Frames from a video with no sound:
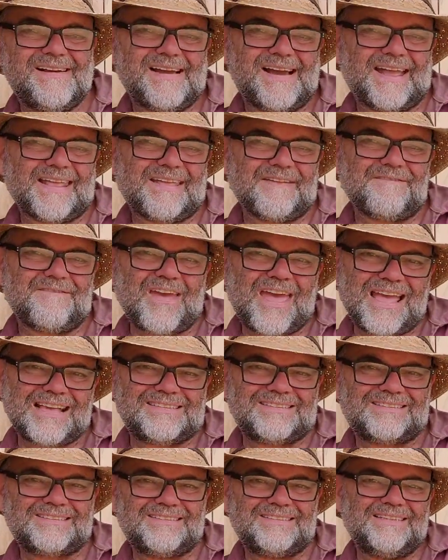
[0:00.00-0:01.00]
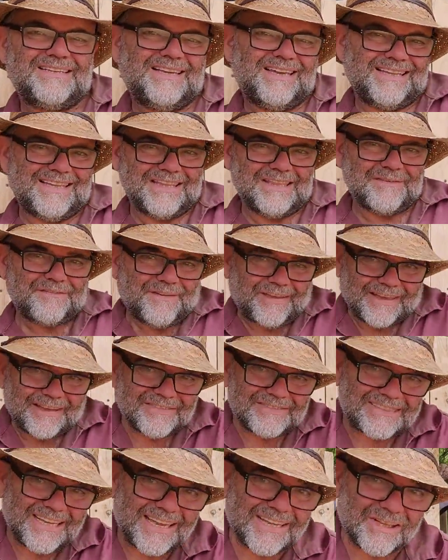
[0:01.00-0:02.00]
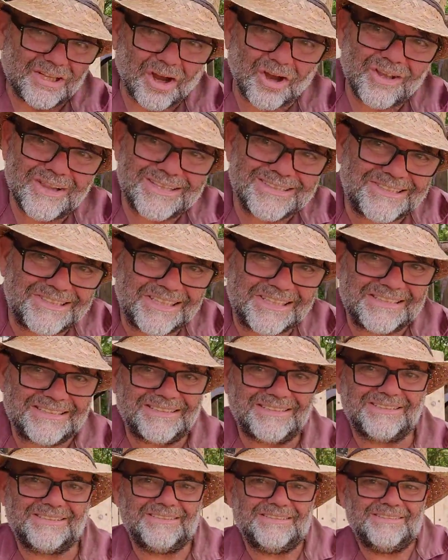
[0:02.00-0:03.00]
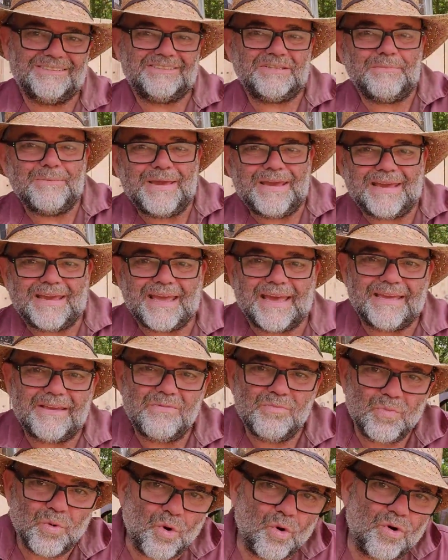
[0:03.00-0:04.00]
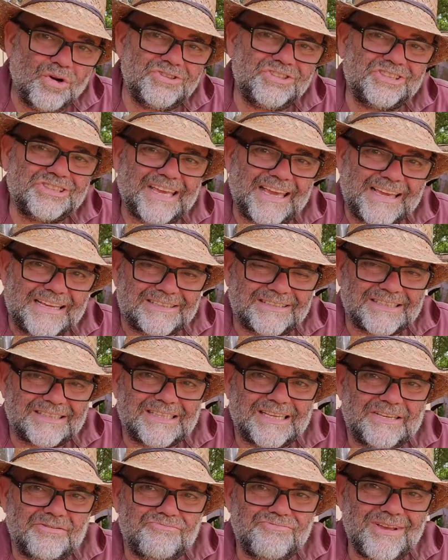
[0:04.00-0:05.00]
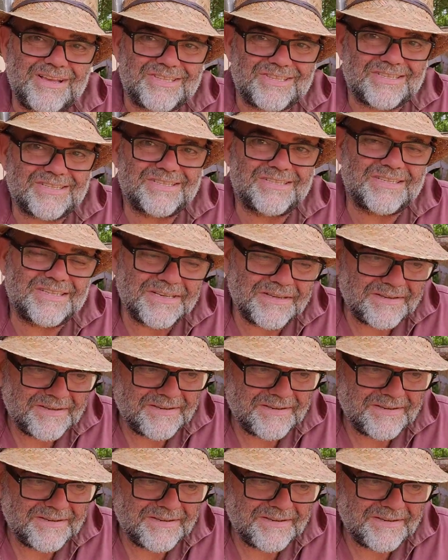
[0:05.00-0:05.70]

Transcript: and invest in innovative technologies to mitigate water scarcity risks.